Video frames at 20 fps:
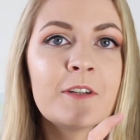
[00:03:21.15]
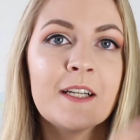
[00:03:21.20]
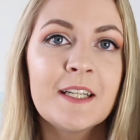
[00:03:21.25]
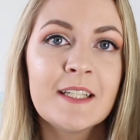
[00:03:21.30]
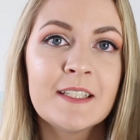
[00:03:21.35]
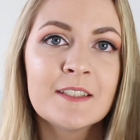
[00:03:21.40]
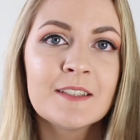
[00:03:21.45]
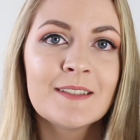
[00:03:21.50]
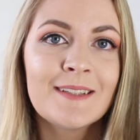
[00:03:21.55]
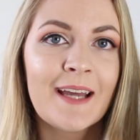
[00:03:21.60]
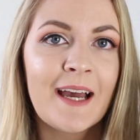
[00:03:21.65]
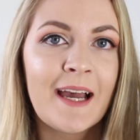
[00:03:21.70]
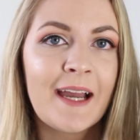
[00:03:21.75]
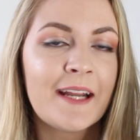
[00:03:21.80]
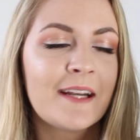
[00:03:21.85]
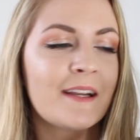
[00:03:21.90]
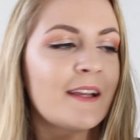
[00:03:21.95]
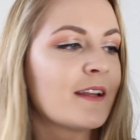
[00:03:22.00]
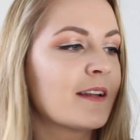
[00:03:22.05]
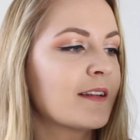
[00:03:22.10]
Gliss
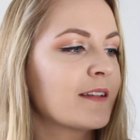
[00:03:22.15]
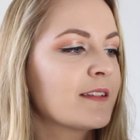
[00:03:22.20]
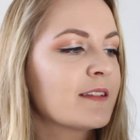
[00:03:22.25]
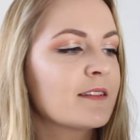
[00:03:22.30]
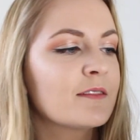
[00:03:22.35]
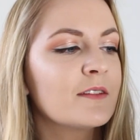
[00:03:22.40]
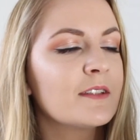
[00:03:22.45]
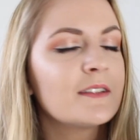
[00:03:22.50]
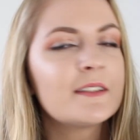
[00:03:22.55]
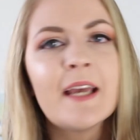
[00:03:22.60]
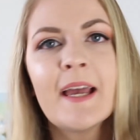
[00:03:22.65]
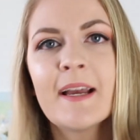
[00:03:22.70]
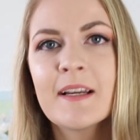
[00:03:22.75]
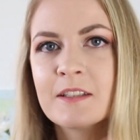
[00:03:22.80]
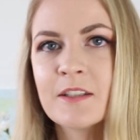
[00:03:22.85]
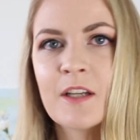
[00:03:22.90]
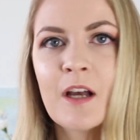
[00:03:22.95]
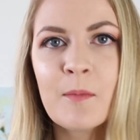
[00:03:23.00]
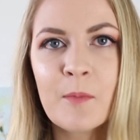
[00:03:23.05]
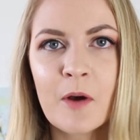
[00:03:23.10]
line, and the tag
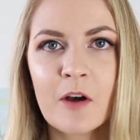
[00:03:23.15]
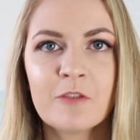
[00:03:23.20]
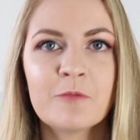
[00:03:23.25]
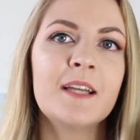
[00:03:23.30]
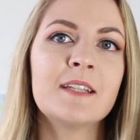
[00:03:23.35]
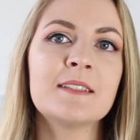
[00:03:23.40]
has come off.